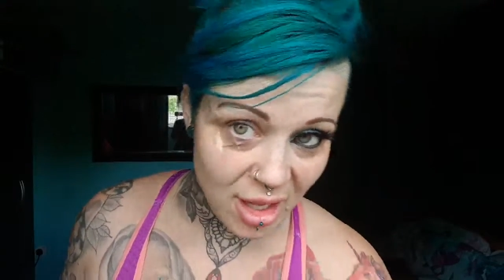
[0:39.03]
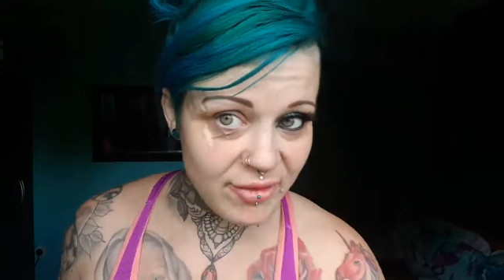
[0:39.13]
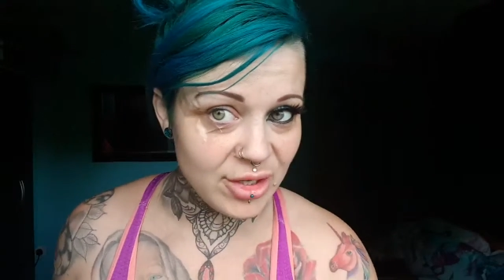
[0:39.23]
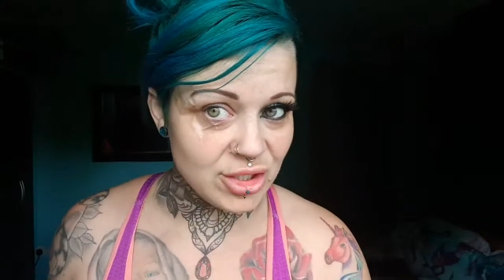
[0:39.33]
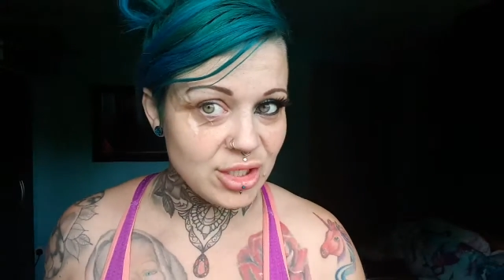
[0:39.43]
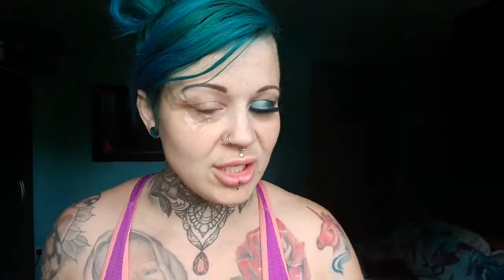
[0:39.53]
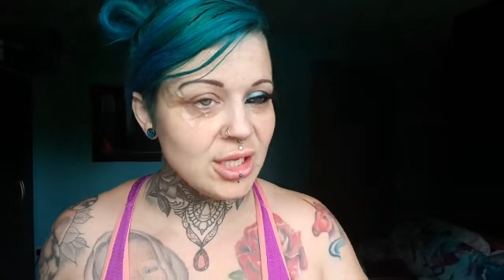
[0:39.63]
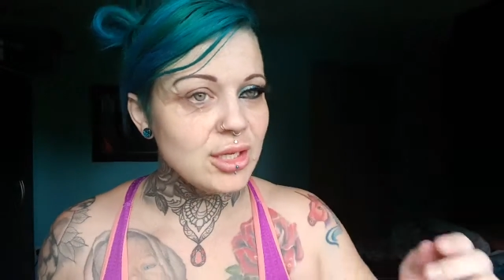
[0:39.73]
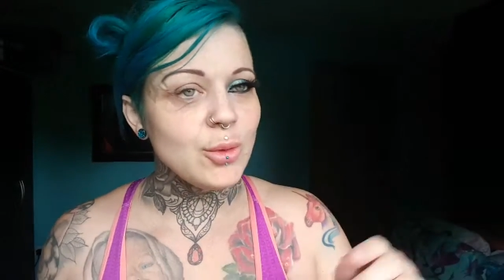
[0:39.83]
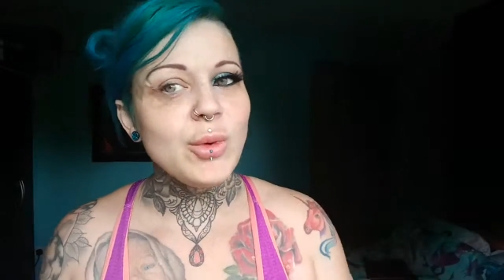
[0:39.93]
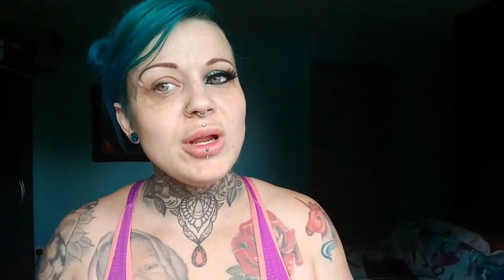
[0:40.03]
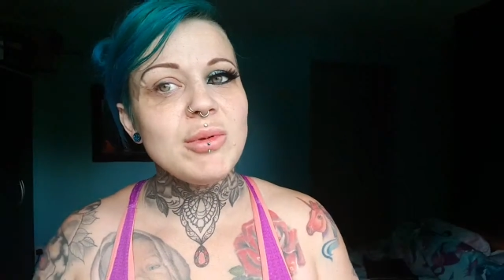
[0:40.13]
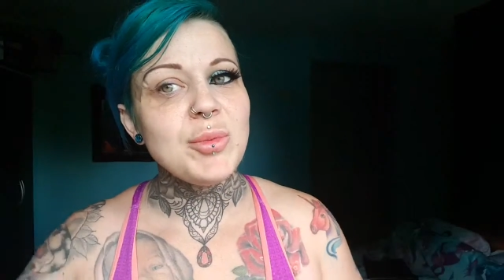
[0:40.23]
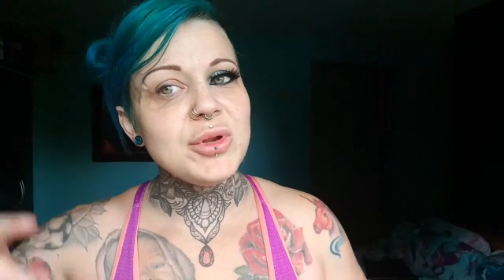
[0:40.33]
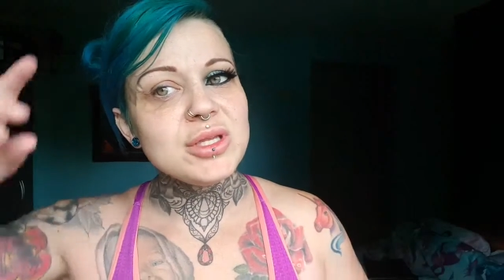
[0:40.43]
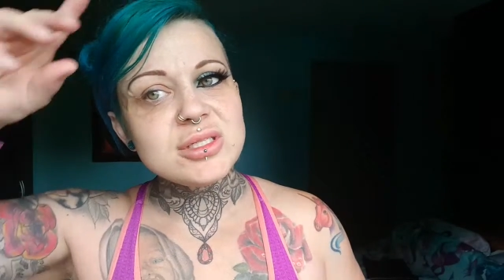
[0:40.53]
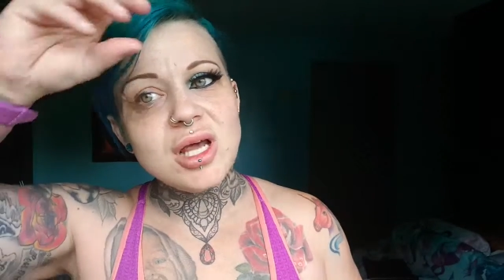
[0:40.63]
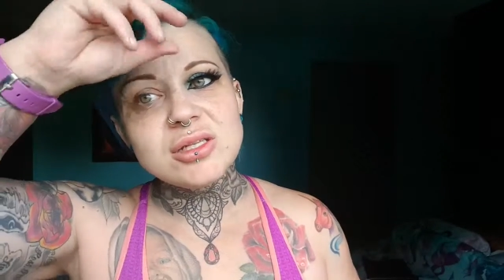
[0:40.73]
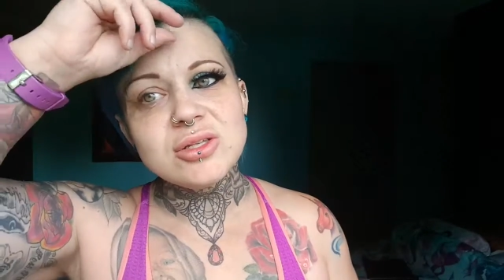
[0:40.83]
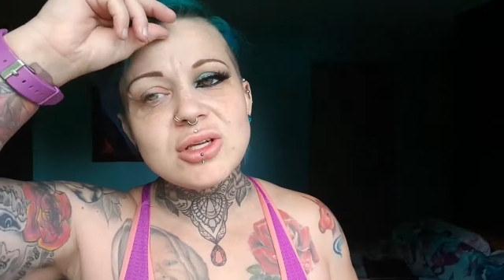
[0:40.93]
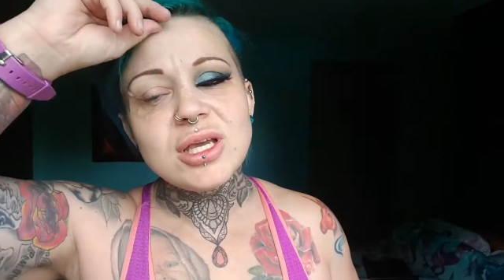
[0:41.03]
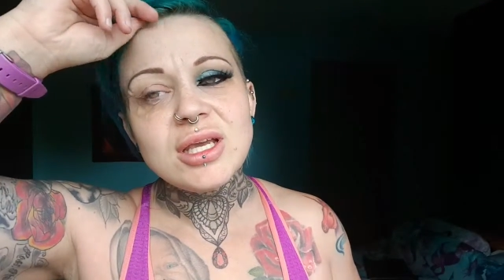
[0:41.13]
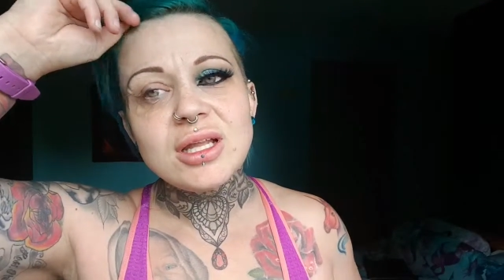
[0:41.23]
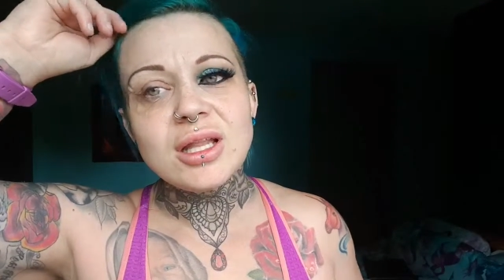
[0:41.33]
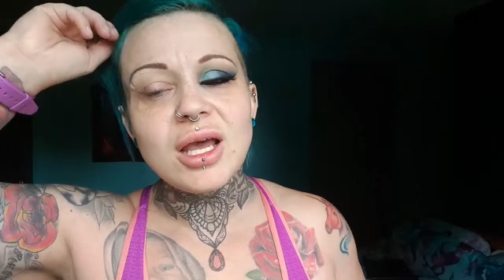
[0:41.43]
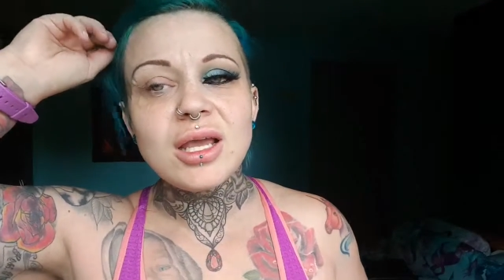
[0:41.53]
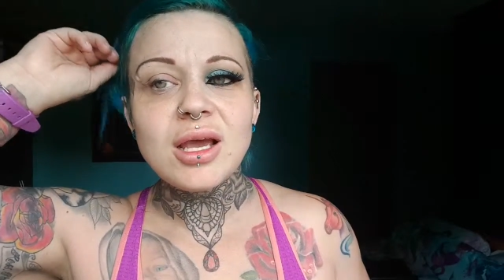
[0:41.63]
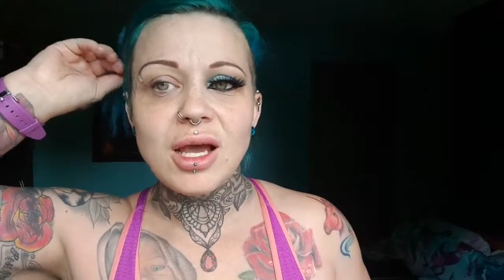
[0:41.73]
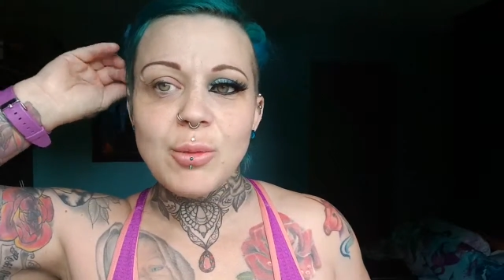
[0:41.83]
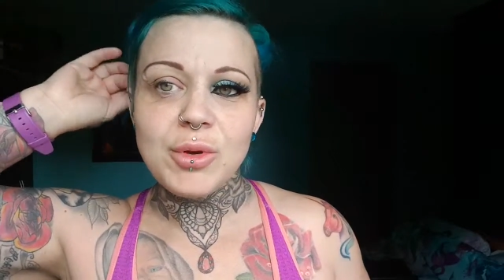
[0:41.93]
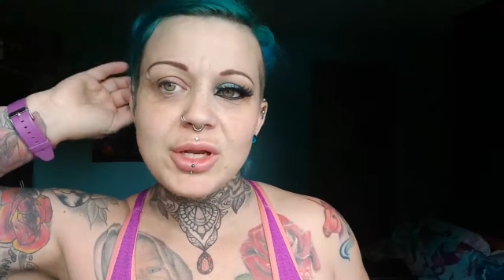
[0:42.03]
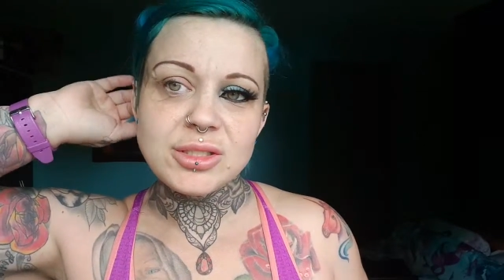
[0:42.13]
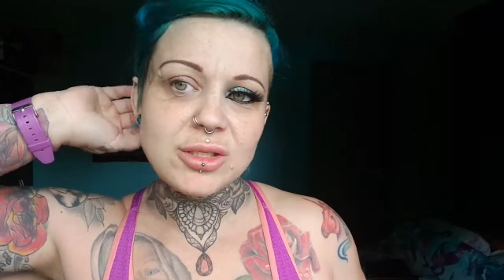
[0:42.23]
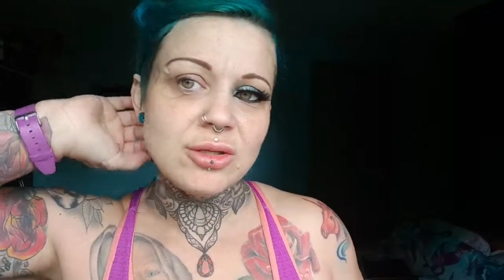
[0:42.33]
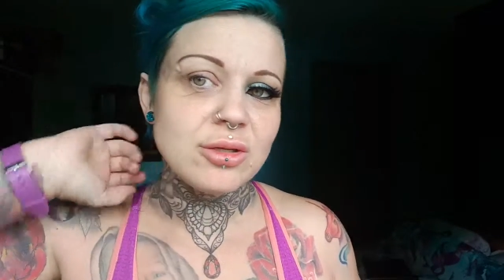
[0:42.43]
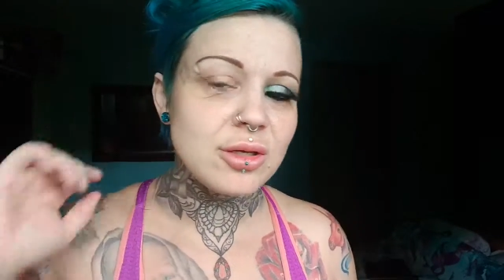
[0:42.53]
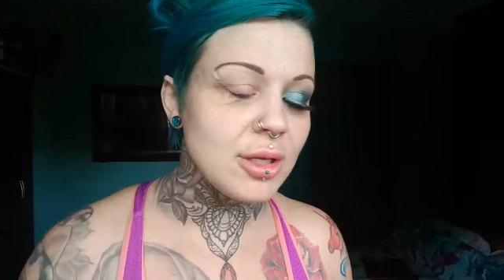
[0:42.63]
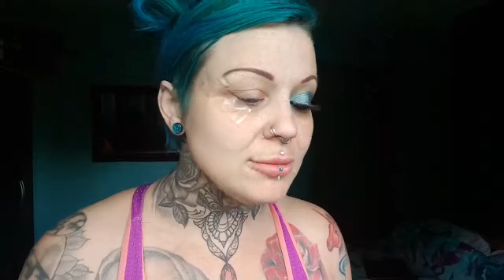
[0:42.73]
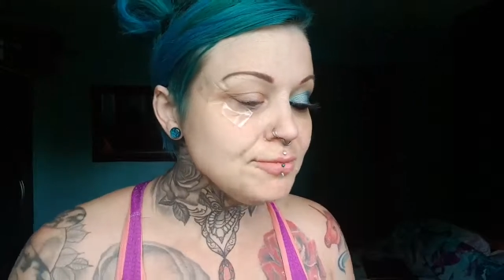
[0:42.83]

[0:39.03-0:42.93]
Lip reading: eventually when my body starts looking like I want it to look.